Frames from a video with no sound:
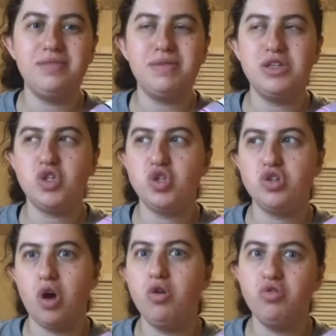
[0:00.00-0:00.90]
has been
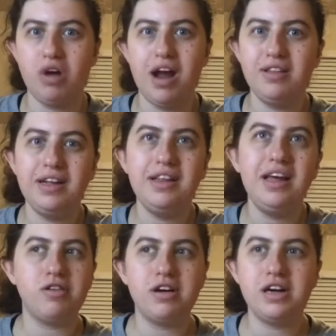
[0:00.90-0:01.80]
so dry
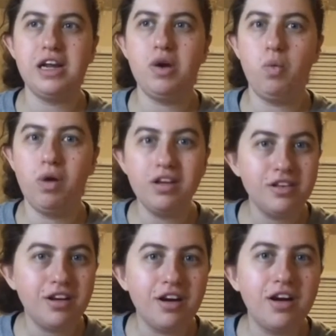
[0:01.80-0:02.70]
lately during
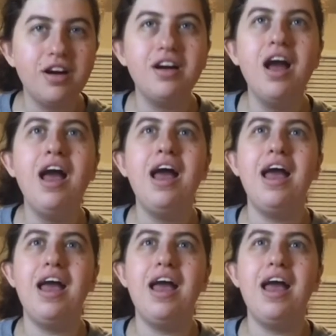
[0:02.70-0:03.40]
winter.